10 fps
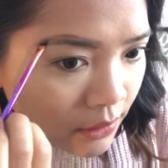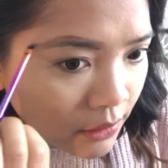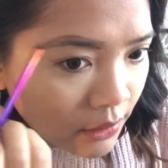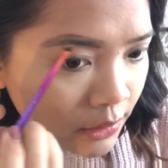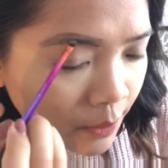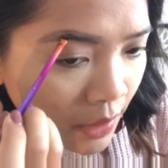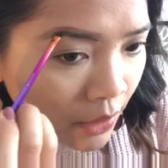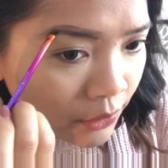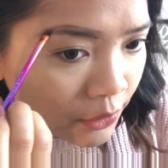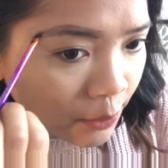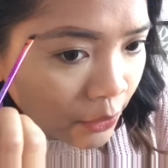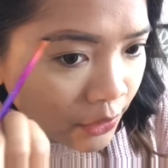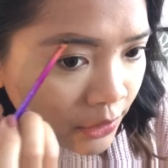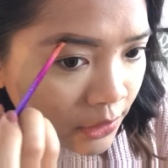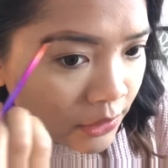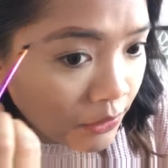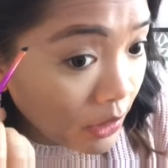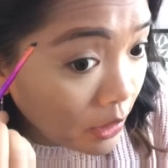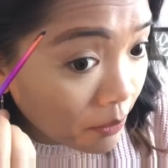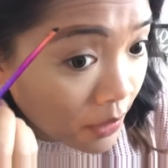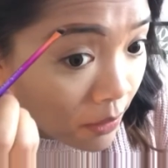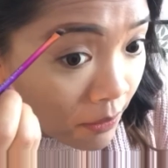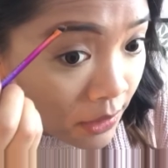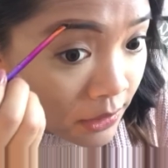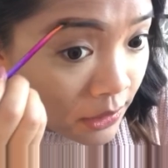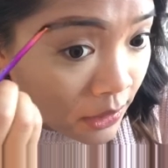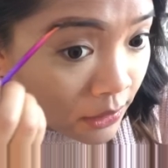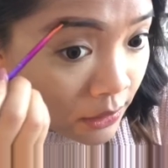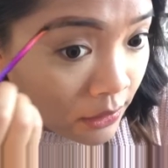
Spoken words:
This powder product is really pigmented.